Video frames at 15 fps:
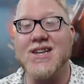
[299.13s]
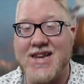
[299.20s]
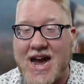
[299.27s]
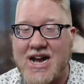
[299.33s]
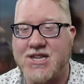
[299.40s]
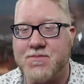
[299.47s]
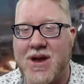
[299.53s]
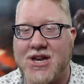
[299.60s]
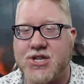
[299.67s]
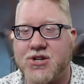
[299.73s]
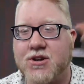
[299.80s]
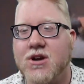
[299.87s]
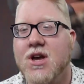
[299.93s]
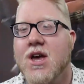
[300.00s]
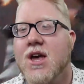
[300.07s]

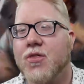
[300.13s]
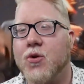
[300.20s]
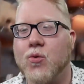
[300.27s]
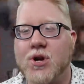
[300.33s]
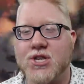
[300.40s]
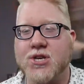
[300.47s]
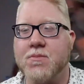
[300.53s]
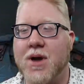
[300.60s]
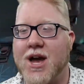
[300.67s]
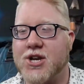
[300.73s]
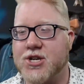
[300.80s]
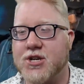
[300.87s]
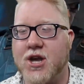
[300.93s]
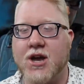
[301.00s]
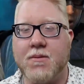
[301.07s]
Taskmaster. There was some
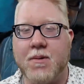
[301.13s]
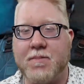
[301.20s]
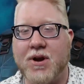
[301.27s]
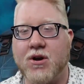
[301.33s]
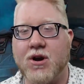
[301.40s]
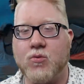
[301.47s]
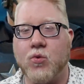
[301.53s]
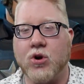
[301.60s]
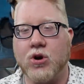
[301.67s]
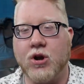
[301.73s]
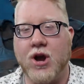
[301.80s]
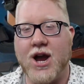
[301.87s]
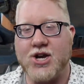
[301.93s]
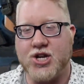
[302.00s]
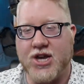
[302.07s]
actually uh, a period where
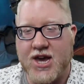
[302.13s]
you're actually